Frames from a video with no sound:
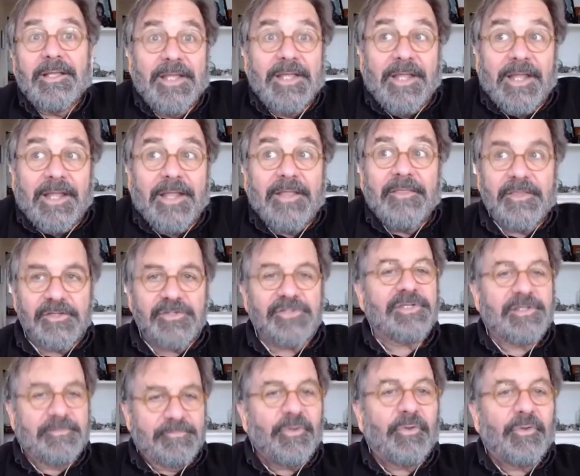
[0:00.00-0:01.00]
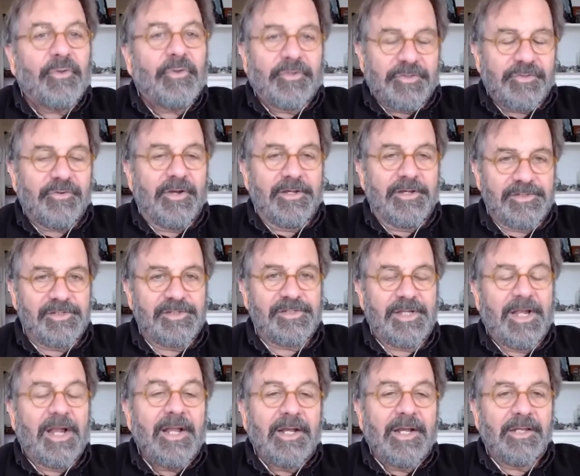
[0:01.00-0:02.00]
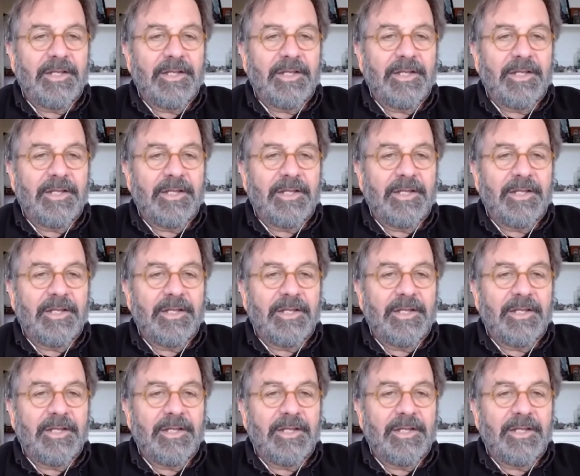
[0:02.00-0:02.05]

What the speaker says: This is a militarized society.